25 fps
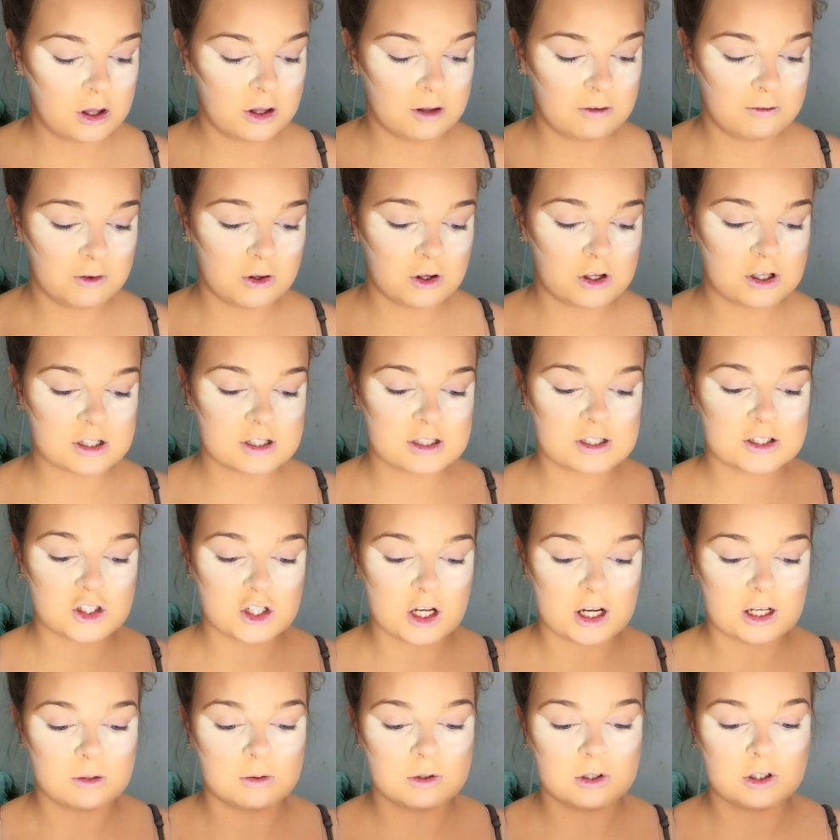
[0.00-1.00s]
The first
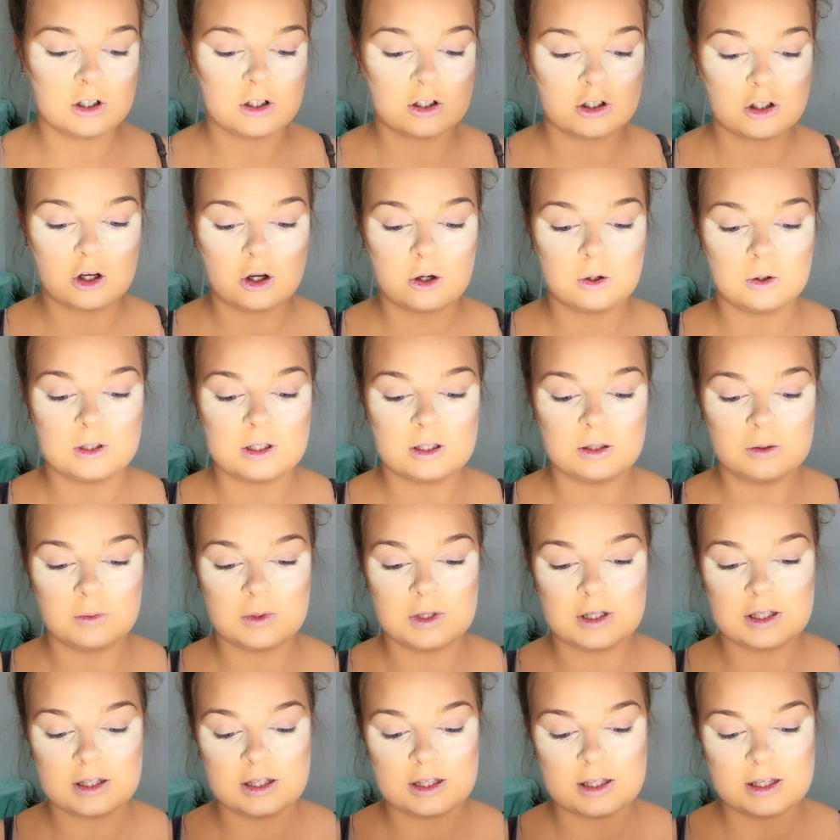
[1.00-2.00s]
shade we're gonna go in
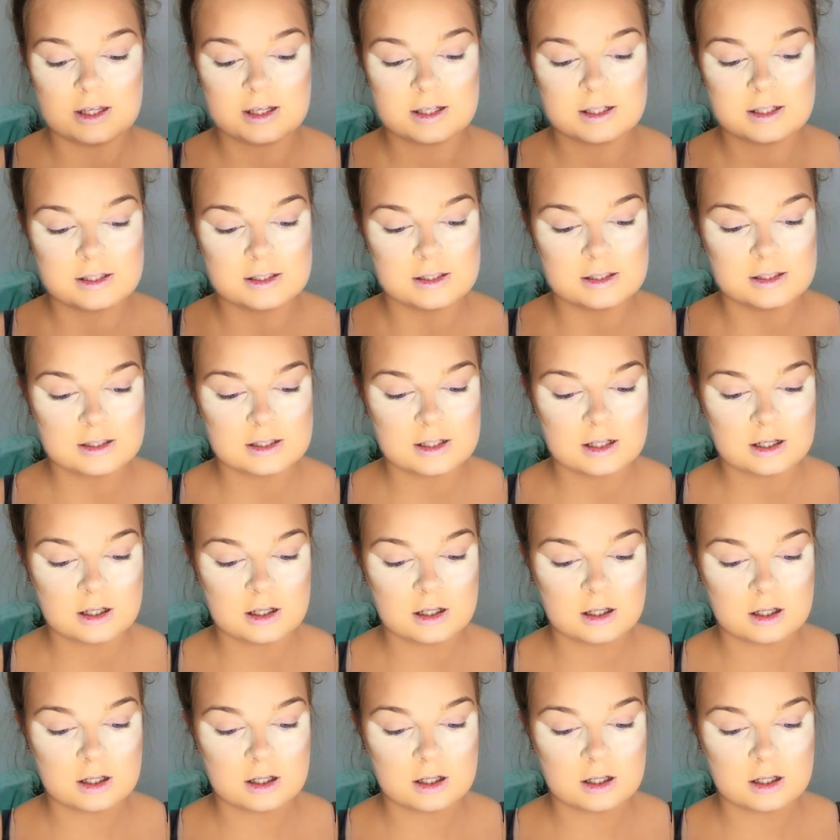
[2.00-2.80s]
with is